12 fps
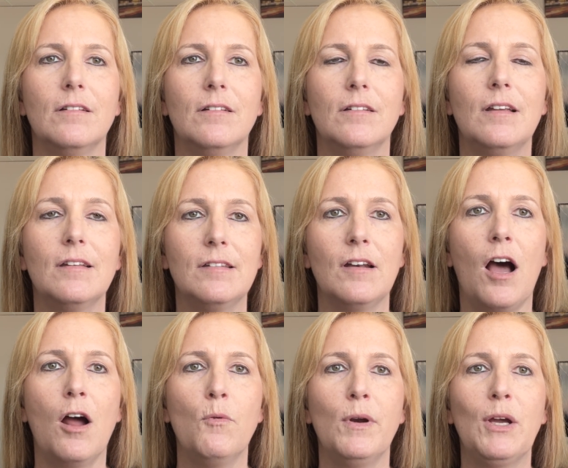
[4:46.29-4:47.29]
does
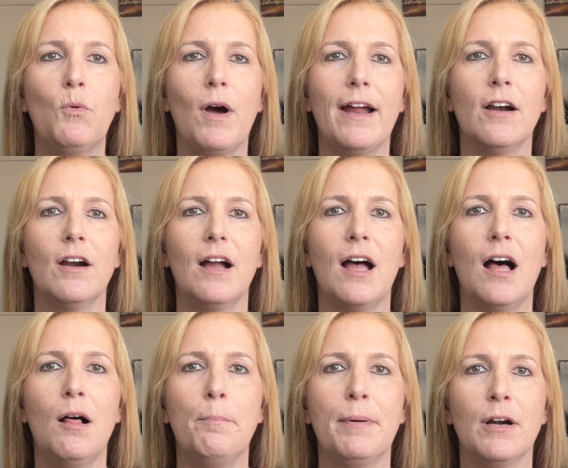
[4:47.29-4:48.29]
not require a
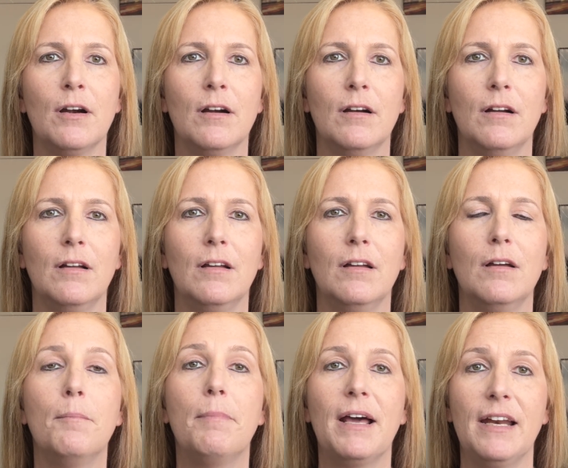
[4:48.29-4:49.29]
helper,
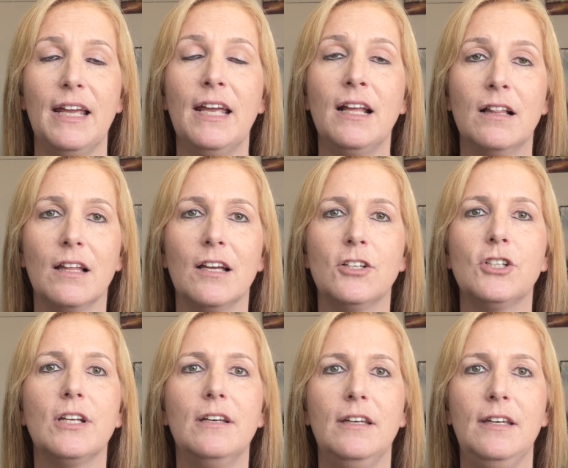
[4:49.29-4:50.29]
but
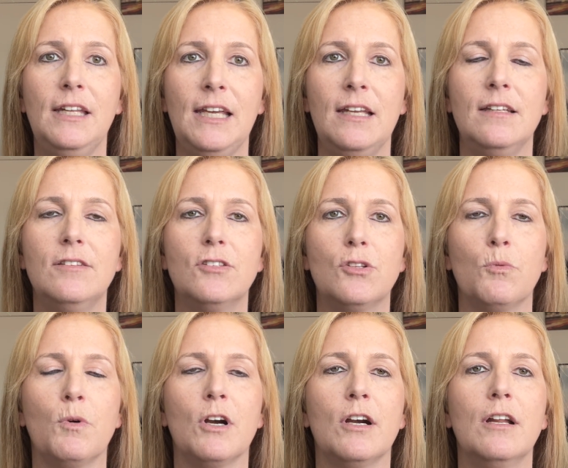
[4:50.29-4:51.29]
English needs the
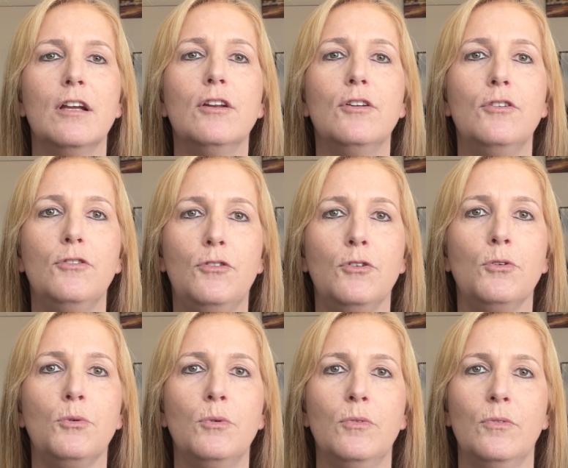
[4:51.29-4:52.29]
word
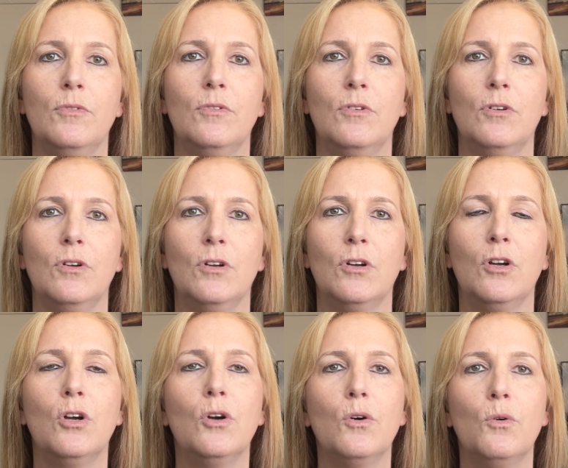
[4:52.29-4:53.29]
do.
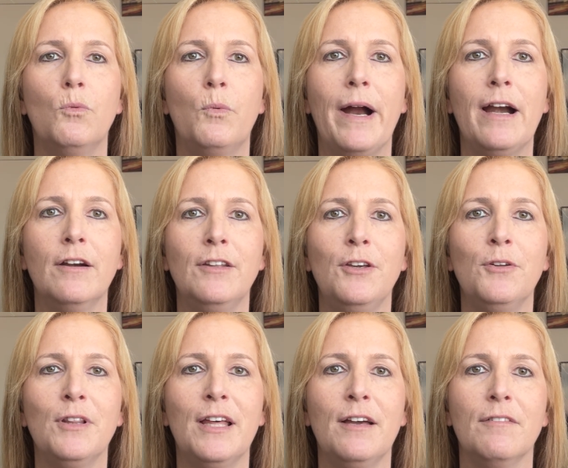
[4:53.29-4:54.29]
Where do you
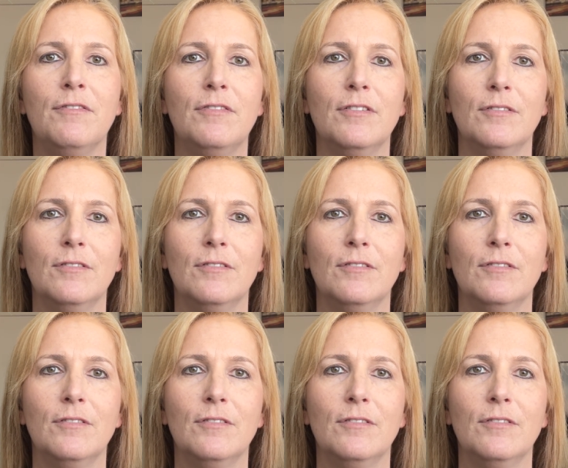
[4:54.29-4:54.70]
live?